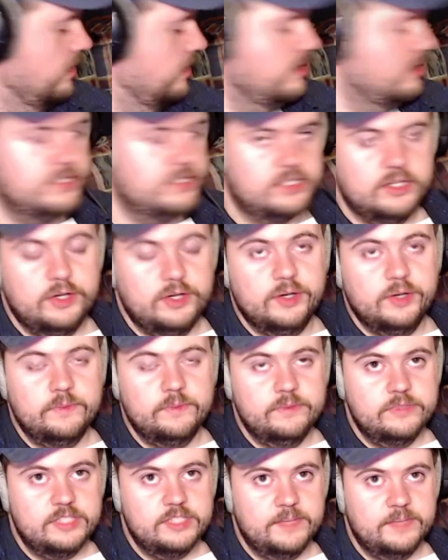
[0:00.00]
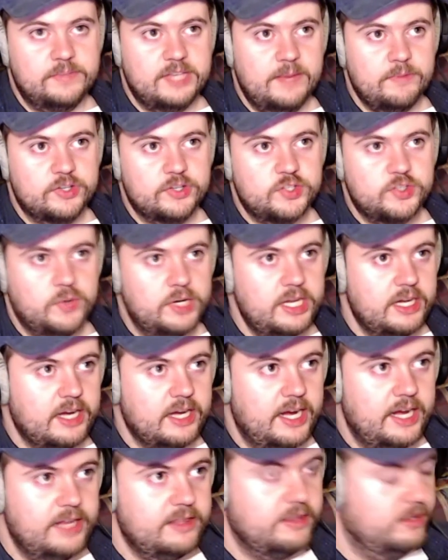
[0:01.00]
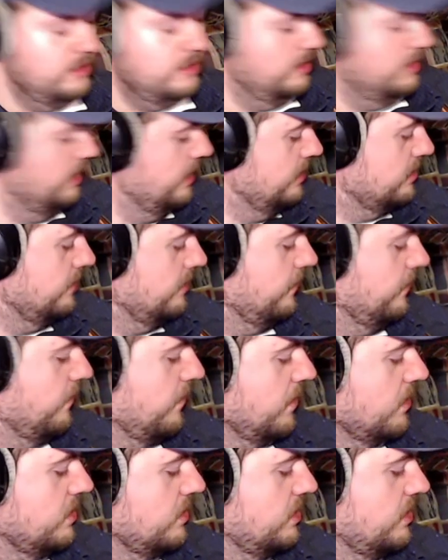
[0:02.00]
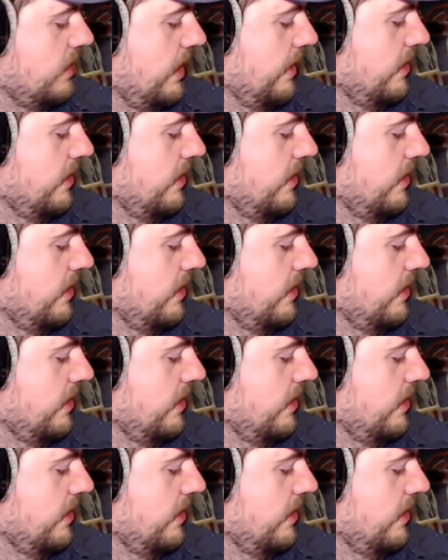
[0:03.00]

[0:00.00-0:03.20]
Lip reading: So September 29th is the first day